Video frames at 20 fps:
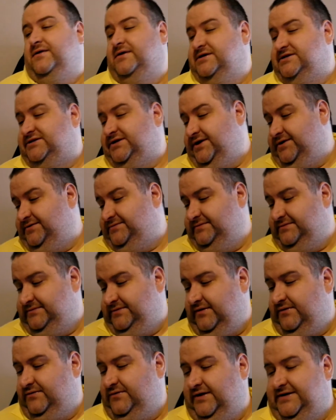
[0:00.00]
So
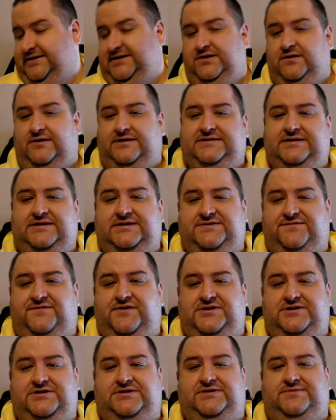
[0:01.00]
I did like those
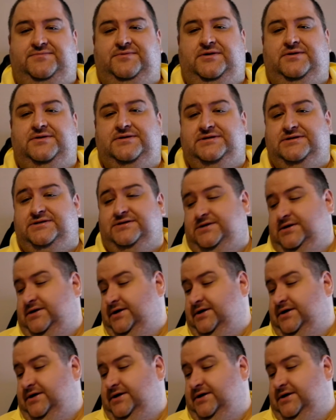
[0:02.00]
features, to be honest.